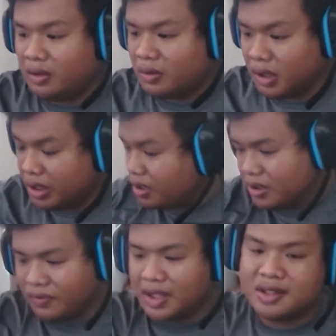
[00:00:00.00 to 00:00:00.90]
You know, career
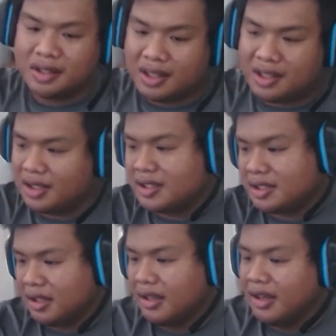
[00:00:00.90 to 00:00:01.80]
shifting isn't easy. It's
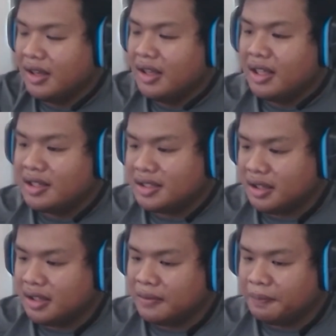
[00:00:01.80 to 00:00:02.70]
it's
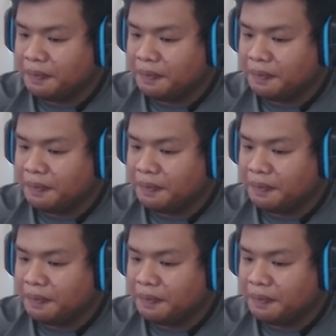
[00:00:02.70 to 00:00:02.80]
a